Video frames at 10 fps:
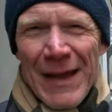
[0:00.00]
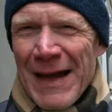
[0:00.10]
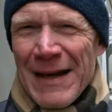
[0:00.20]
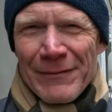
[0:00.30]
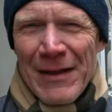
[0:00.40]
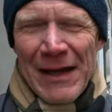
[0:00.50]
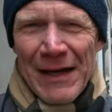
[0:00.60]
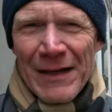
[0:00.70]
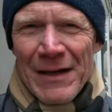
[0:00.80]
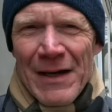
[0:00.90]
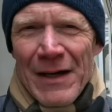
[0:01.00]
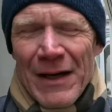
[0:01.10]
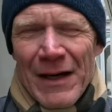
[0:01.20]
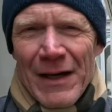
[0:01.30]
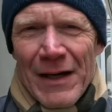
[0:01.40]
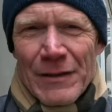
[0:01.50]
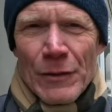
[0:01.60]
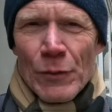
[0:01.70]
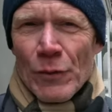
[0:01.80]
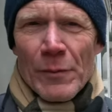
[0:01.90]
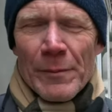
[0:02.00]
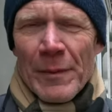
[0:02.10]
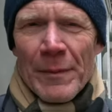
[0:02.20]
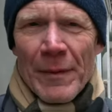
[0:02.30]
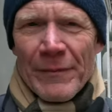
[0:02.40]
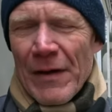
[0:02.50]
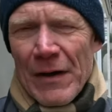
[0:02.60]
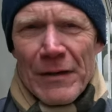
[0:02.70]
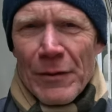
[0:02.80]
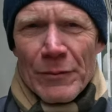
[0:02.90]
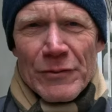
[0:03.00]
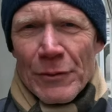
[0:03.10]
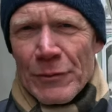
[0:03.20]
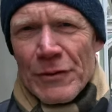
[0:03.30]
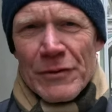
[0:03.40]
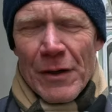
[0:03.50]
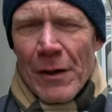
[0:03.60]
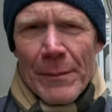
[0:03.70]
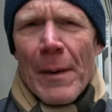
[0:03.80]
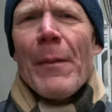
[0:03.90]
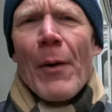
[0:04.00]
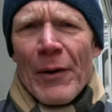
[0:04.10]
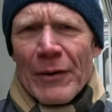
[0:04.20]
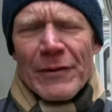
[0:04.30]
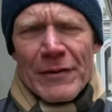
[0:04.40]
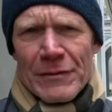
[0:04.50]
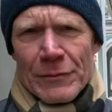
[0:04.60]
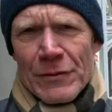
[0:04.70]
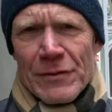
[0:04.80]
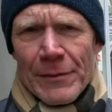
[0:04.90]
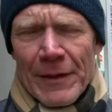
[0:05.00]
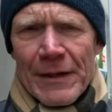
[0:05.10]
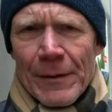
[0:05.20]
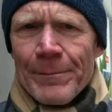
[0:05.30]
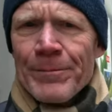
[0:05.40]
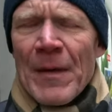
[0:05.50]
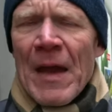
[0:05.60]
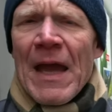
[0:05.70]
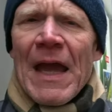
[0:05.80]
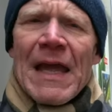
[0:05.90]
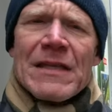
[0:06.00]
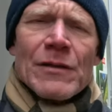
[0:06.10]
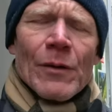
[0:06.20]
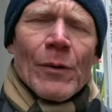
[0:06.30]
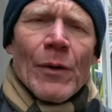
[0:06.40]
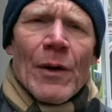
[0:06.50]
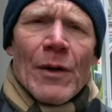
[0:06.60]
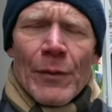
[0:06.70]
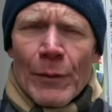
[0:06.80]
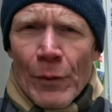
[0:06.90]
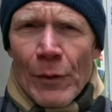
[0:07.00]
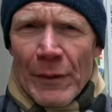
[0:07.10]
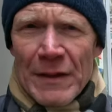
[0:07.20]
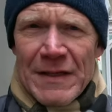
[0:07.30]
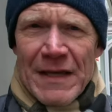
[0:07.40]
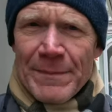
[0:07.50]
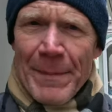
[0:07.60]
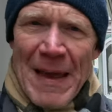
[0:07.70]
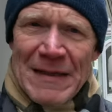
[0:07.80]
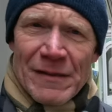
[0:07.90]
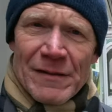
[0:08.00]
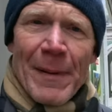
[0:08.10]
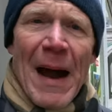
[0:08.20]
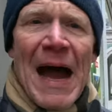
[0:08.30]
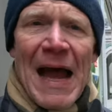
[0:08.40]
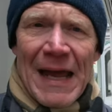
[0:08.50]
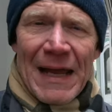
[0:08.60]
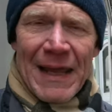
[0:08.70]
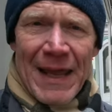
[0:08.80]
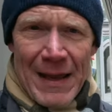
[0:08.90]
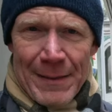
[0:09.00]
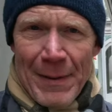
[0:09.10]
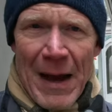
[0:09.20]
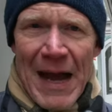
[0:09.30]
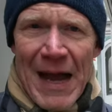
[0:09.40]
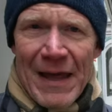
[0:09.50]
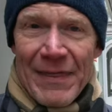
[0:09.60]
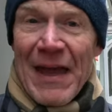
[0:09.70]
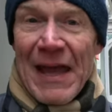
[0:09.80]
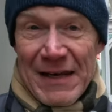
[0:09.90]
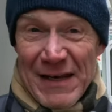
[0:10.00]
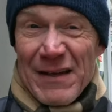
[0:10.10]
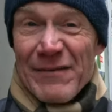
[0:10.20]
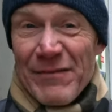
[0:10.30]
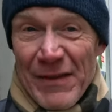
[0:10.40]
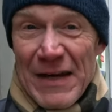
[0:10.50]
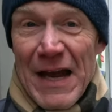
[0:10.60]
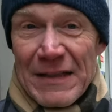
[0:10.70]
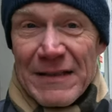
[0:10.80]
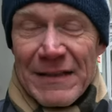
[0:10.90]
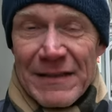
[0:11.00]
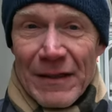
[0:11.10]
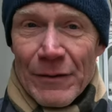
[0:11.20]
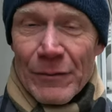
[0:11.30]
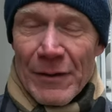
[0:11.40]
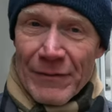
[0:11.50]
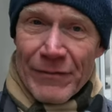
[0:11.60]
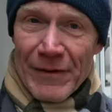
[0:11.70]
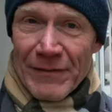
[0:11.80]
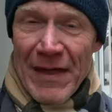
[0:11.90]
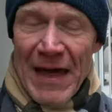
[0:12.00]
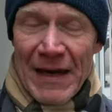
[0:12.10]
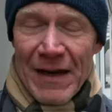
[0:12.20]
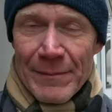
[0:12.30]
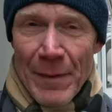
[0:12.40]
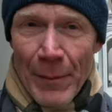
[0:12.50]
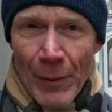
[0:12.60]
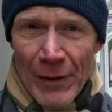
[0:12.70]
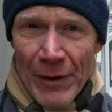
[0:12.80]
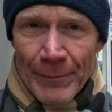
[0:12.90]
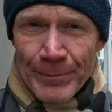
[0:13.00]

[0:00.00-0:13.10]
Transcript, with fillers: kind of like a tomb of the unknown soldiers, or a memorial to the soldiers who were killed. And so the rule was, as passers-by came by, they had to give the Nazi salute in front of that memorial.